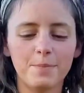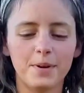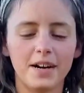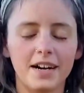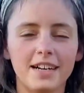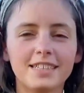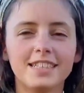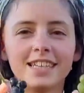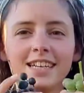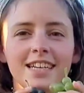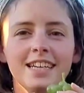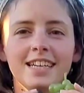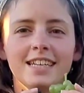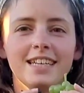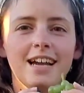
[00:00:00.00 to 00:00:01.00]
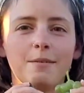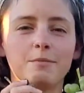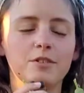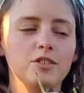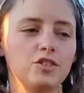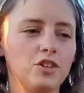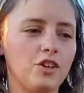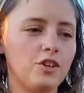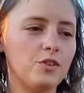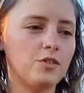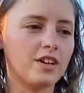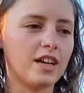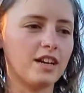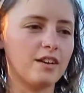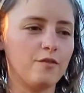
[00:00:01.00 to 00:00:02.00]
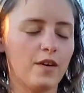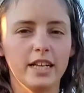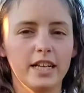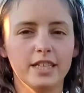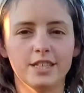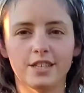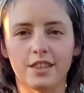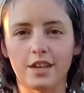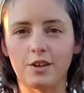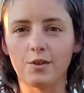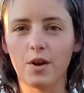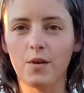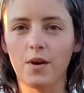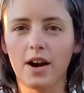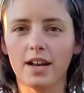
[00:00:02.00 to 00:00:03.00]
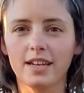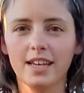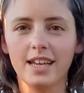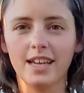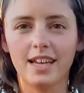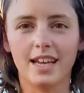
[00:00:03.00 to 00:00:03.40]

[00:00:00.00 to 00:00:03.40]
But yeah, I'm going to show you the kind of vines that they grow on.